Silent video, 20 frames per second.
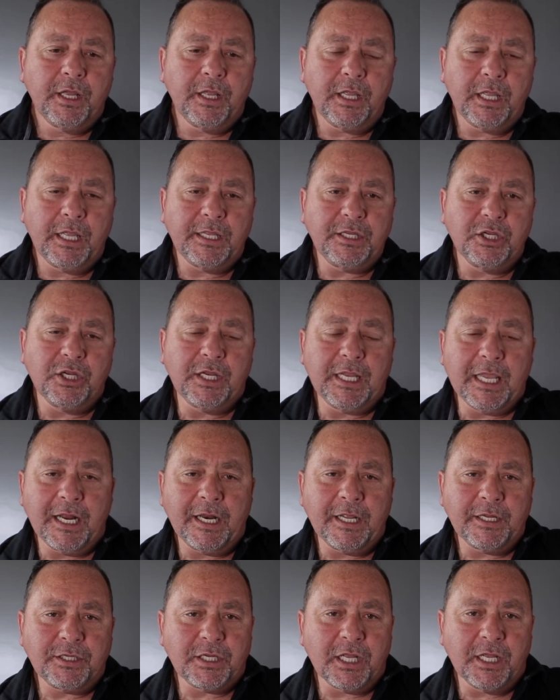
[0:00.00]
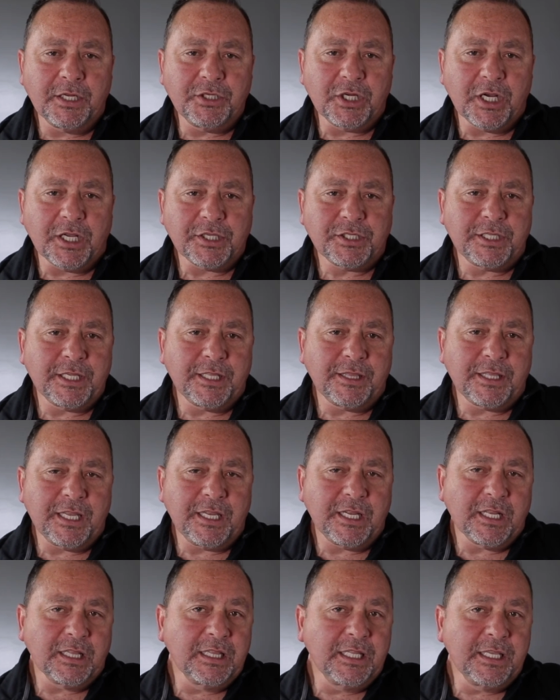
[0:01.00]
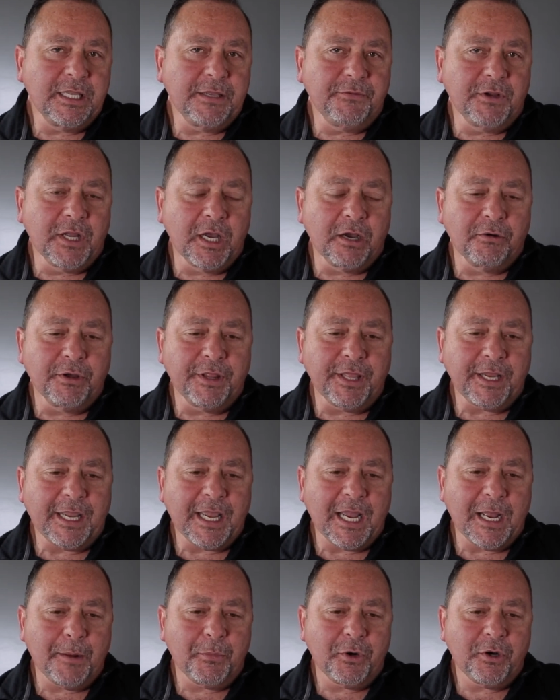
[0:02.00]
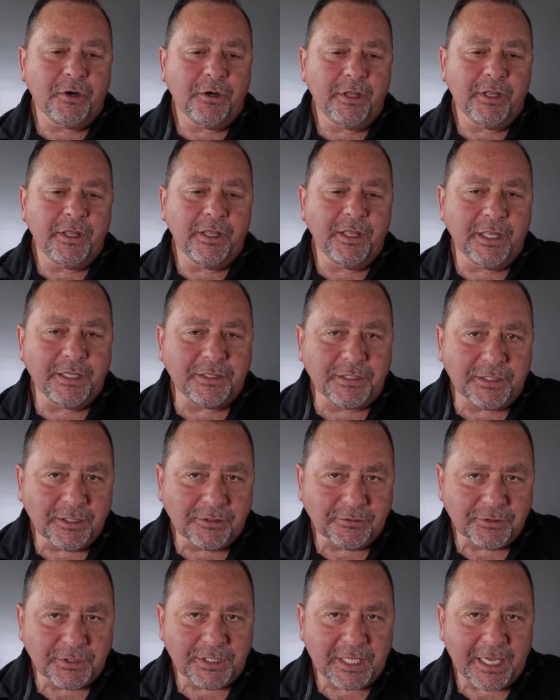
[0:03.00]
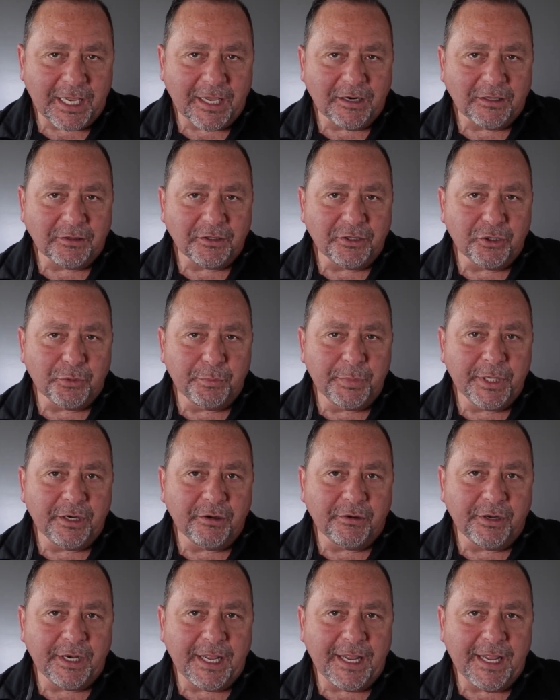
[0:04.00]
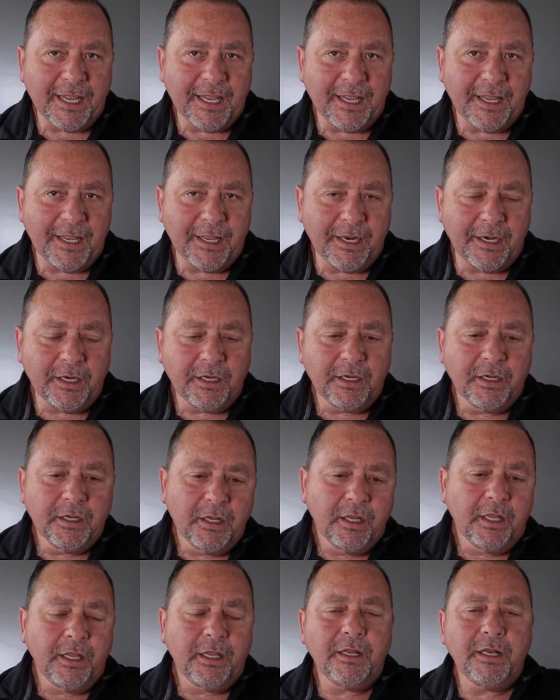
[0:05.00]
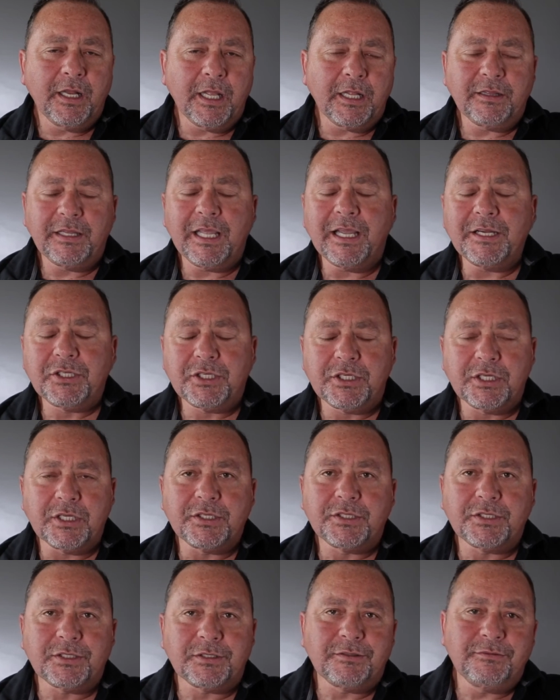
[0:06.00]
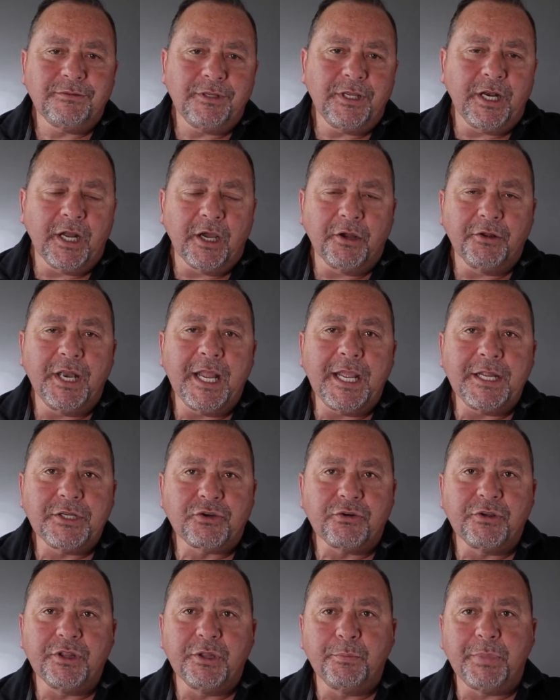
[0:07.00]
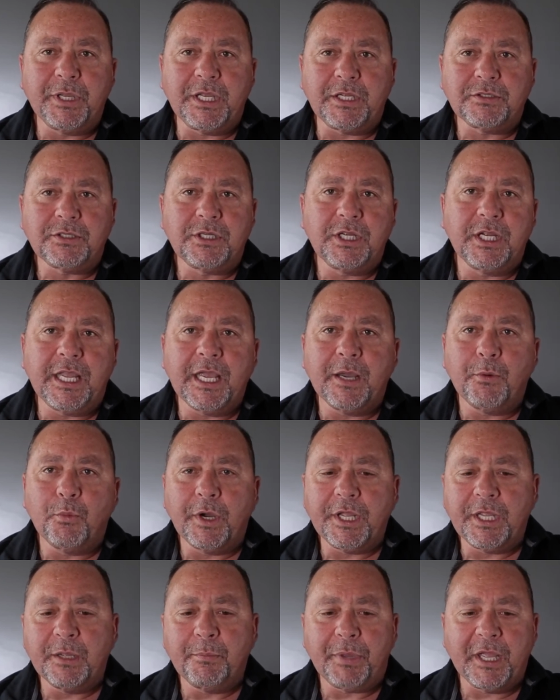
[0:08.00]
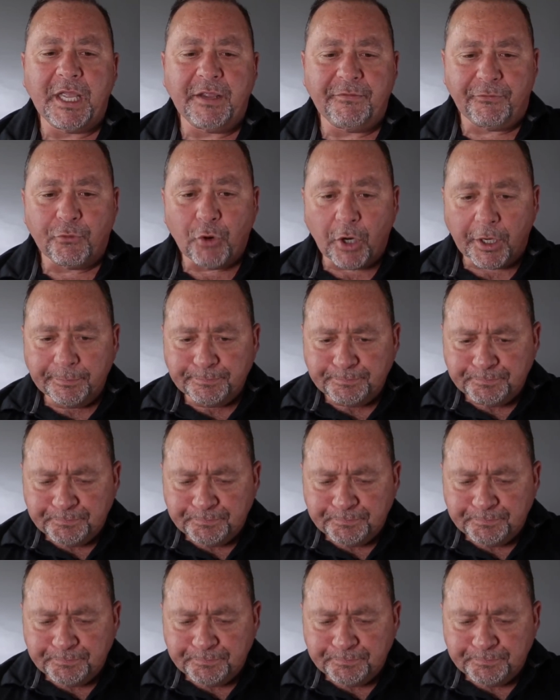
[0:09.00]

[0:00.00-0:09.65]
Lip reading: and you get it adjusted, then you leave go of the camera, it tilts down a little bit on the head. And that's just, you know, nature of the beast. You get what you pay for.